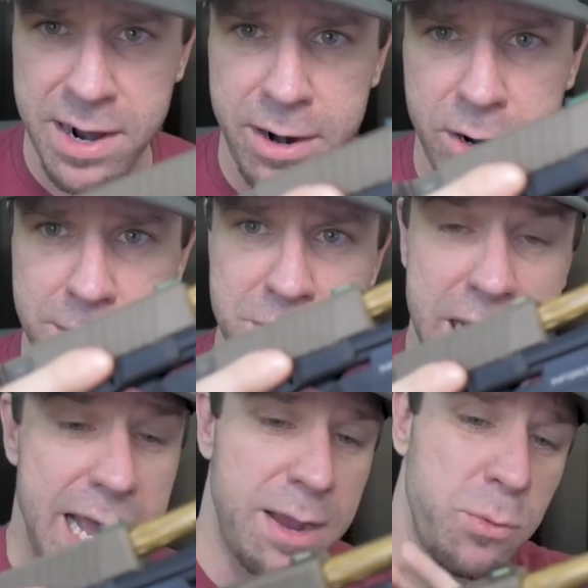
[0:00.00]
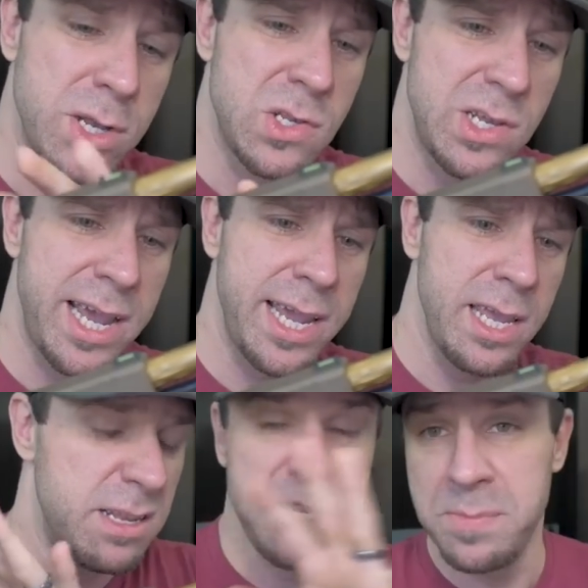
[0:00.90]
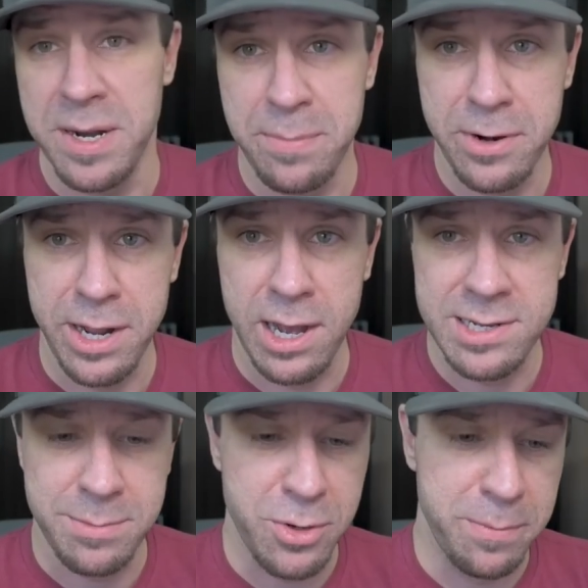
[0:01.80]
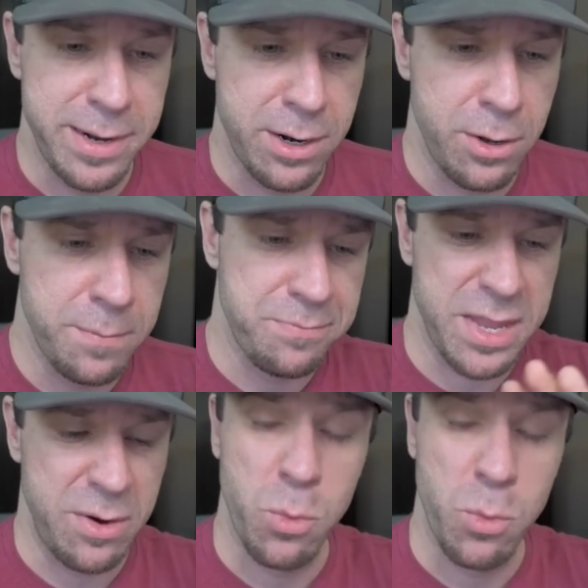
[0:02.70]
Firearms. I will say this has been a pretty awesome little barrel. It